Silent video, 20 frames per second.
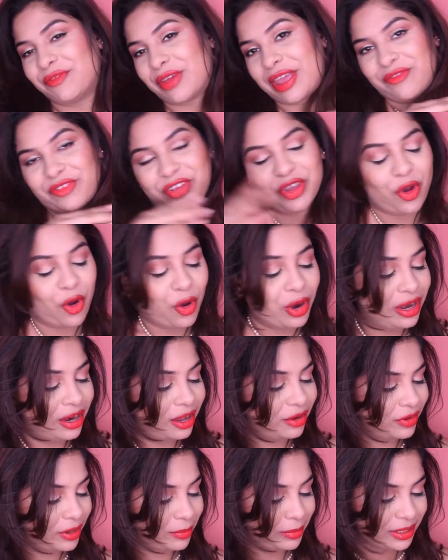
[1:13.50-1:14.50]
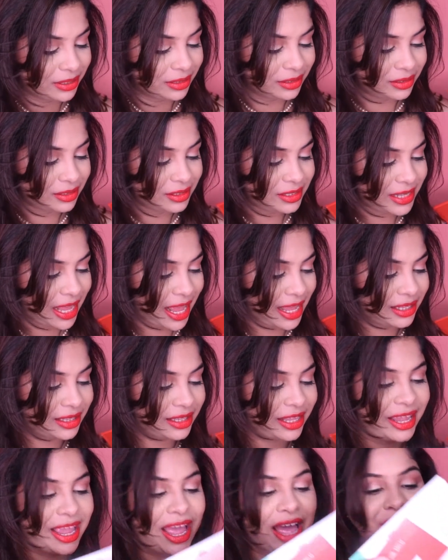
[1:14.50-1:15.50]
we all love our mothers. And
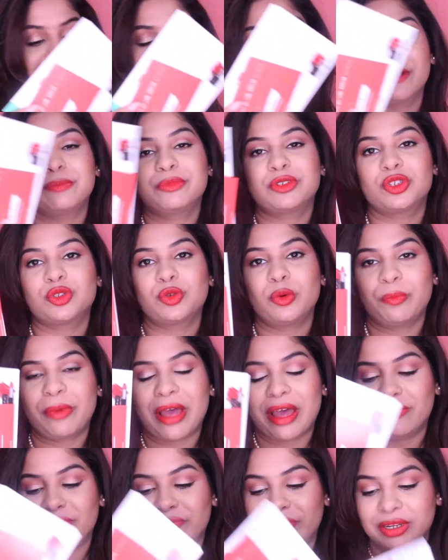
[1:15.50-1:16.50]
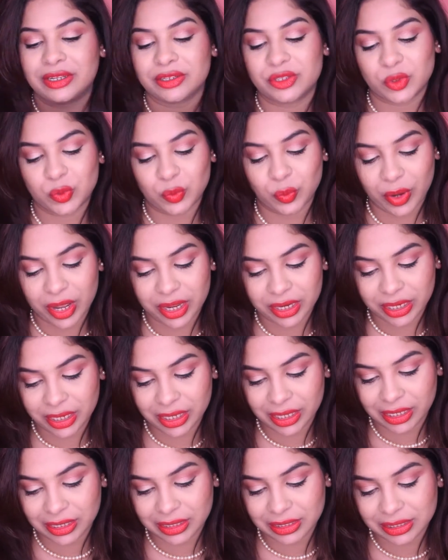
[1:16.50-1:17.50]
they have kept two pamphlets. One
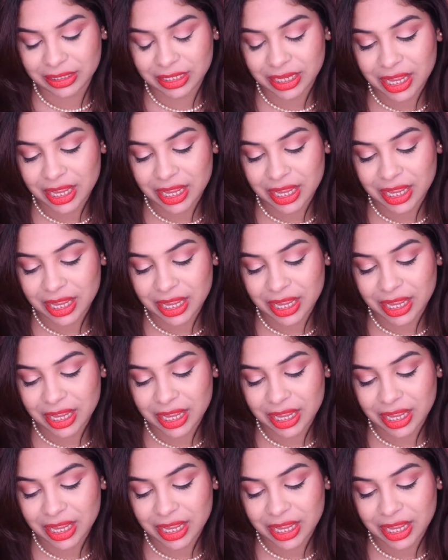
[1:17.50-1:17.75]
is